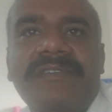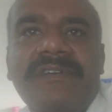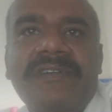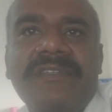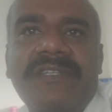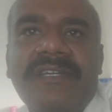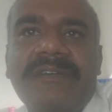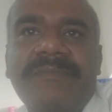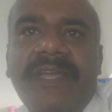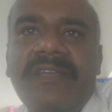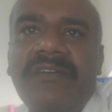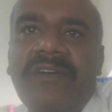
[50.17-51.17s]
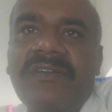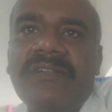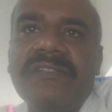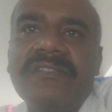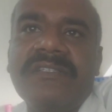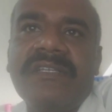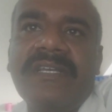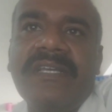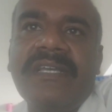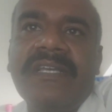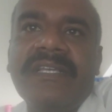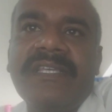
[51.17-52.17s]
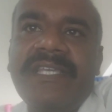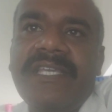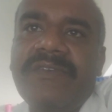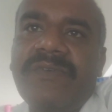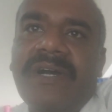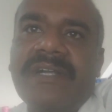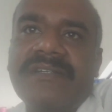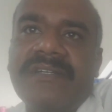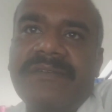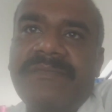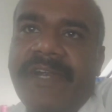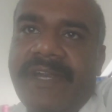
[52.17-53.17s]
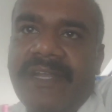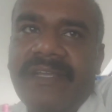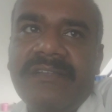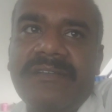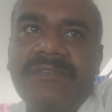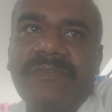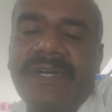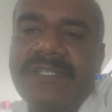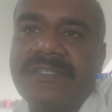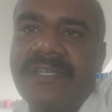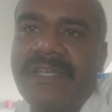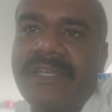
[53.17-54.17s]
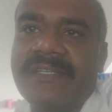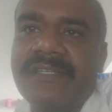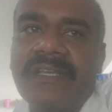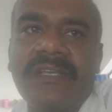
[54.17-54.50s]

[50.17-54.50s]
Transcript: uh, the Bengals key quarterback once again.